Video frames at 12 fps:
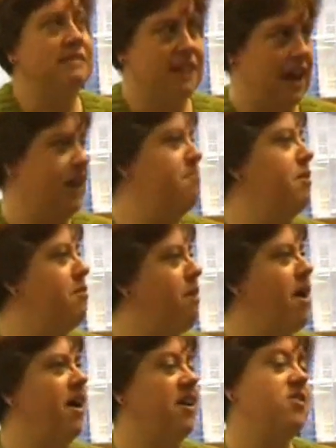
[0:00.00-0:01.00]
that can be
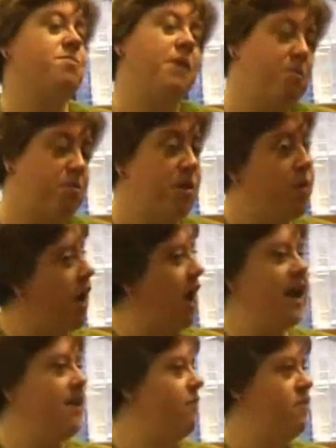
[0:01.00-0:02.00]
quite, because people say, well,
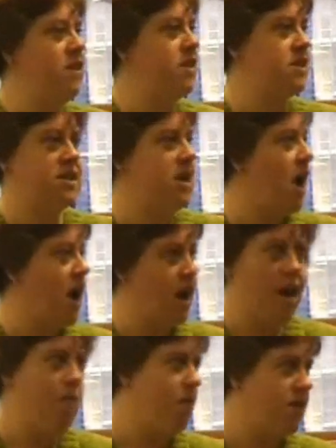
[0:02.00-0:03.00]
I live in the inner city, I
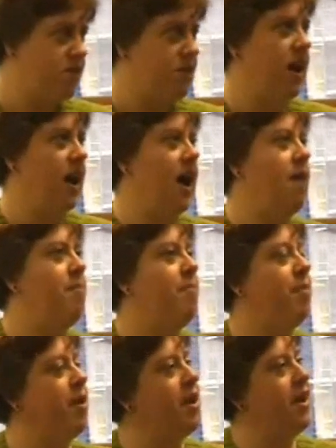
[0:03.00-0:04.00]
know what it's really like,
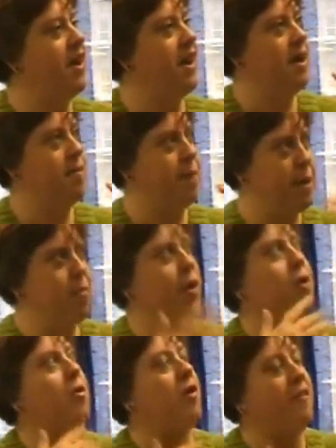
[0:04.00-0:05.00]
but people
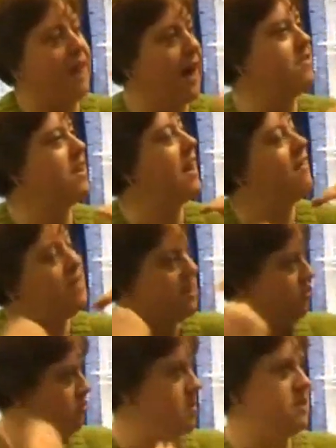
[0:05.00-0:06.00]
who are on the outside have a
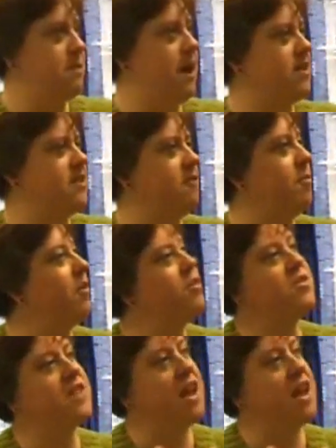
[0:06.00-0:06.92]
different perspective because